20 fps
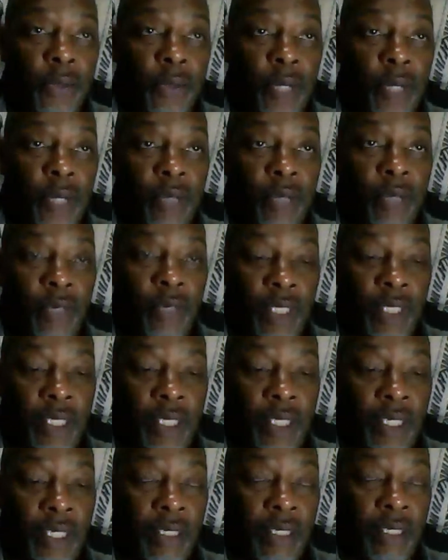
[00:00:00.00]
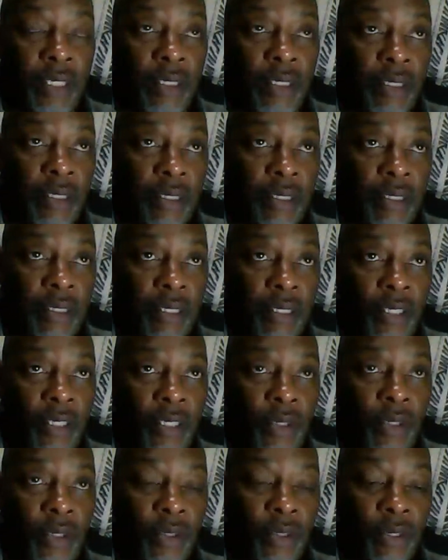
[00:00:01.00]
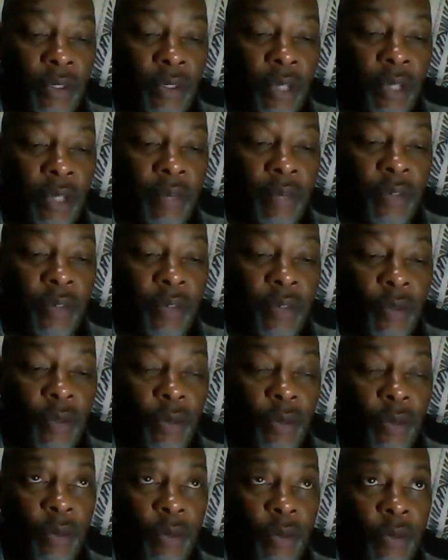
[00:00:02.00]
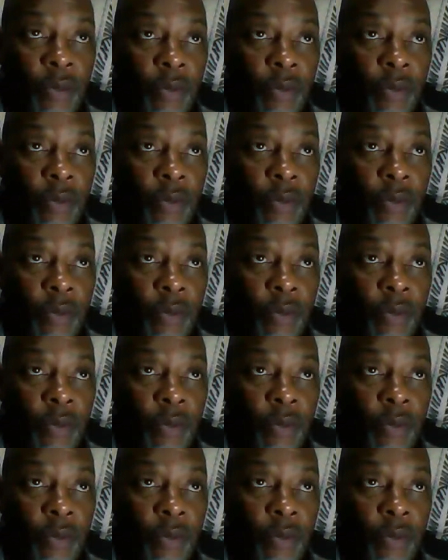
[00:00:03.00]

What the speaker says: Unfortunately, this show is going to have to